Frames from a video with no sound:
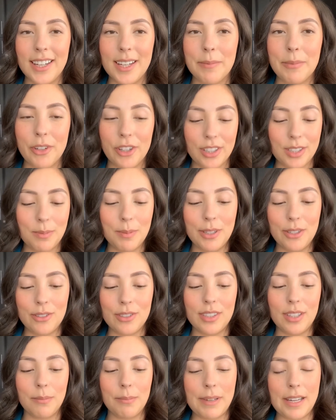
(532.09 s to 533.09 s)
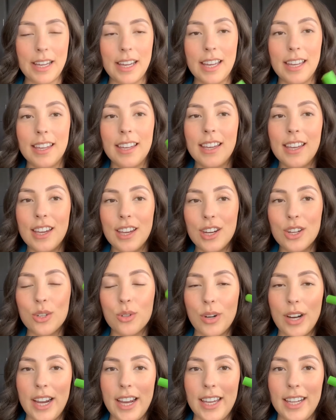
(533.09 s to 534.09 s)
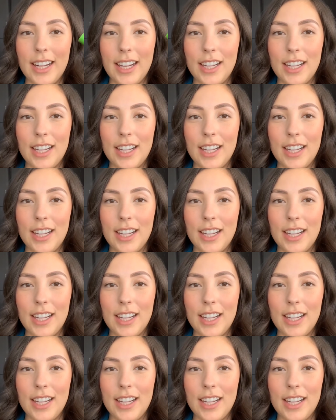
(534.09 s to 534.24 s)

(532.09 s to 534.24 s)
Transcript: I'm going to be using my tried